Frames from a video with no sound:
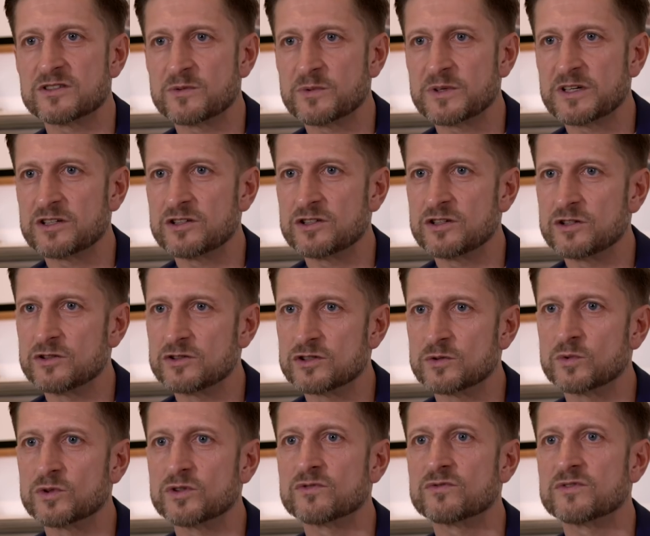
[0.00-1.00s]
that we can use
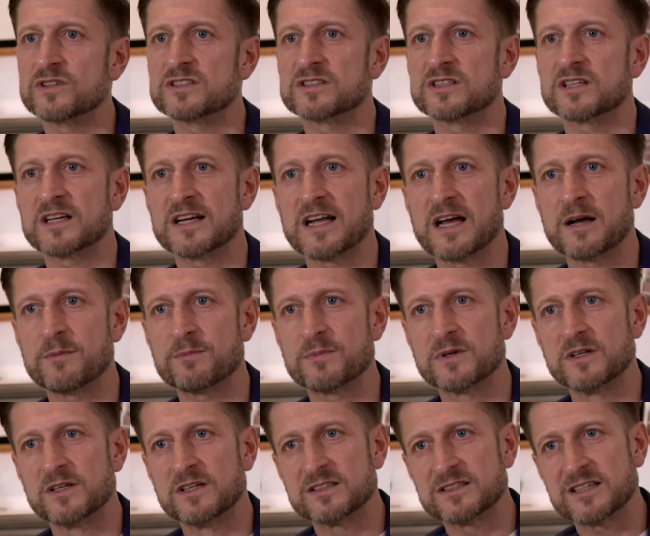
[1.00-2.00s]
that wouldn't risk the club
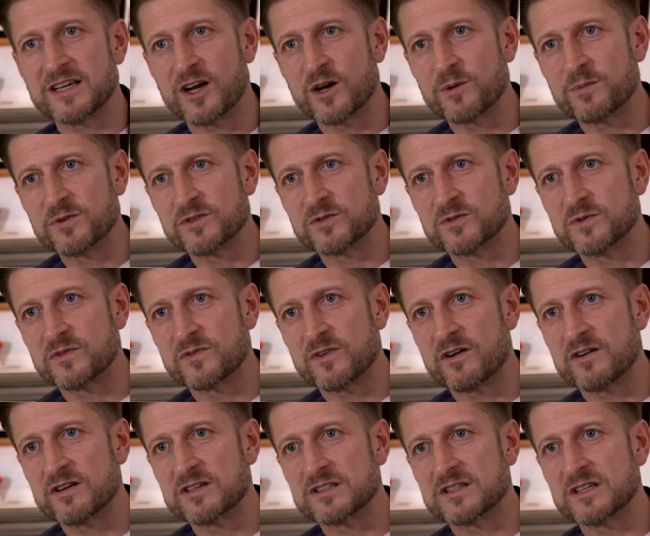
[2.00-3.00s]
to help us with
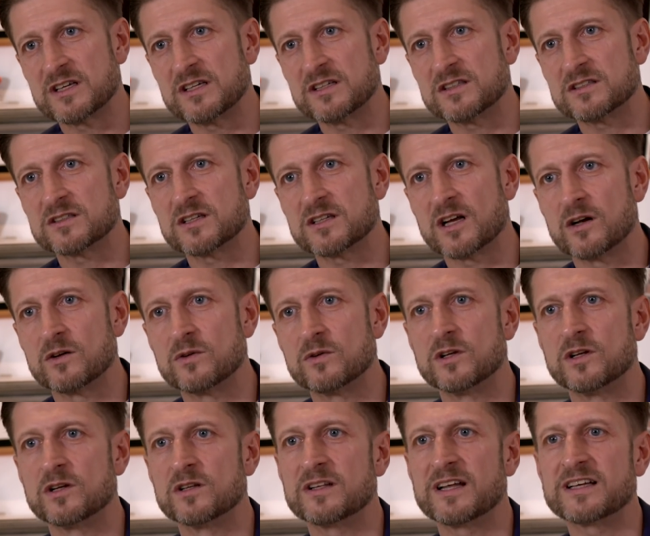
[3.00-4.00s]
various things. So
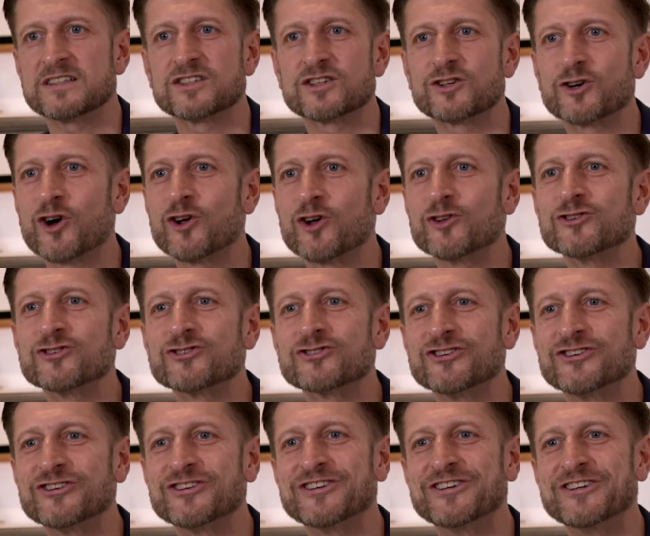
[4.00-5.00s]
that's a
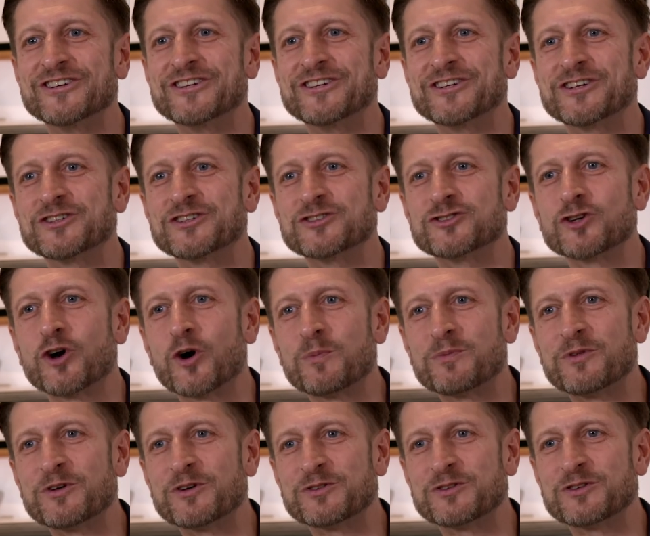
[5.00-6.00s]
constant job
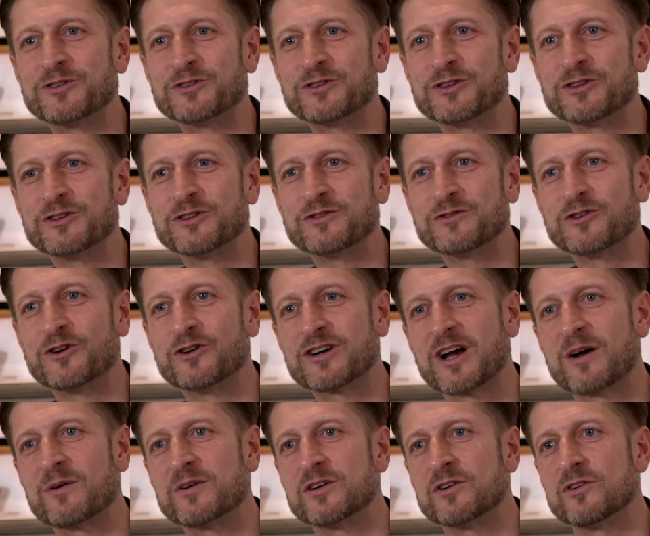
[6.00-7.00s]
that you've got
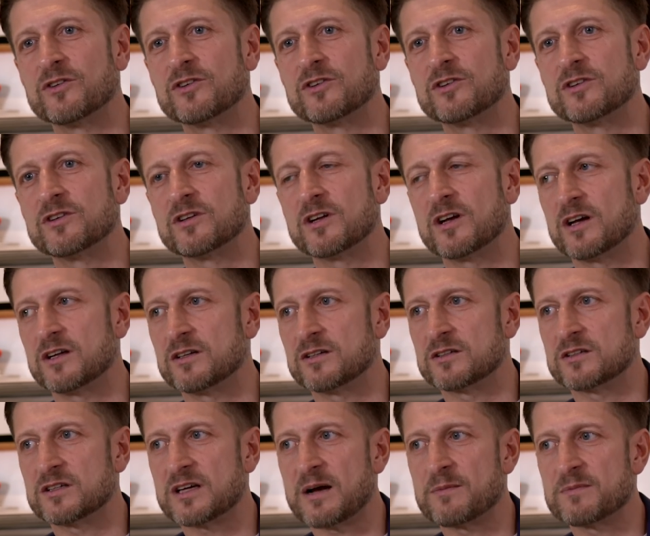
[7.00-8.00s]
going on,
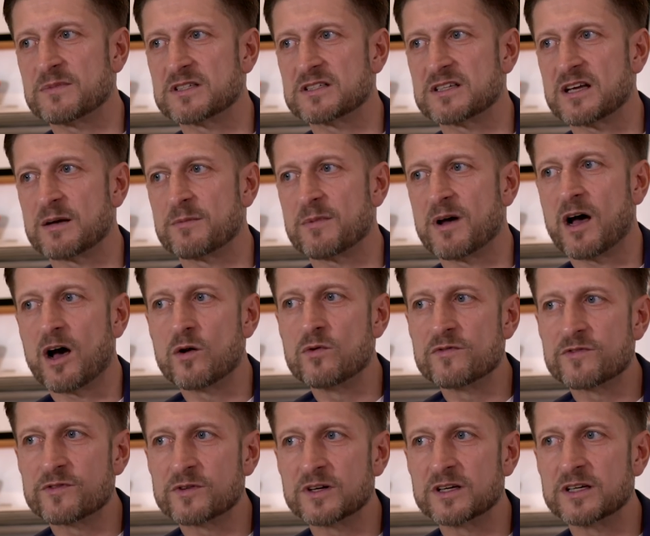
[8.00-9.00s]
and come the summer,
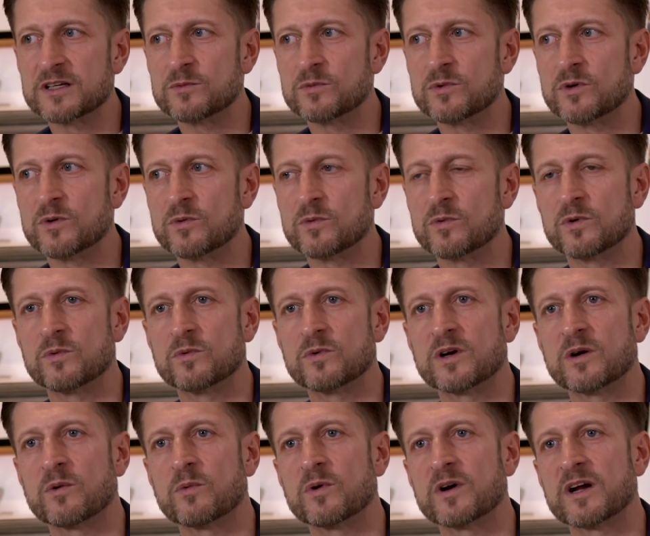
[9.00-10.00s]
hopefully,
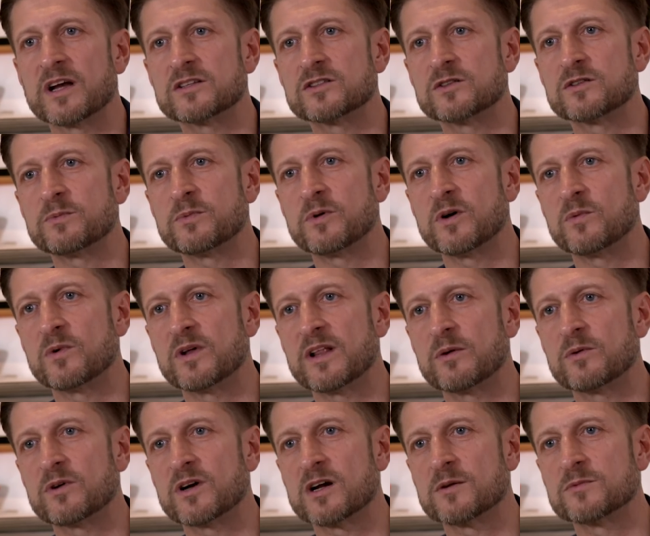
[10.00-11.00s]
we'll get to a point where
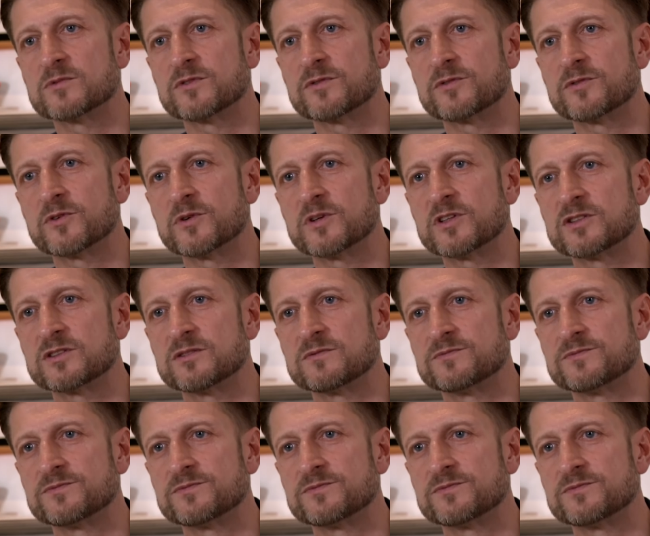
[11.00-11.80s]
that will come to fruition.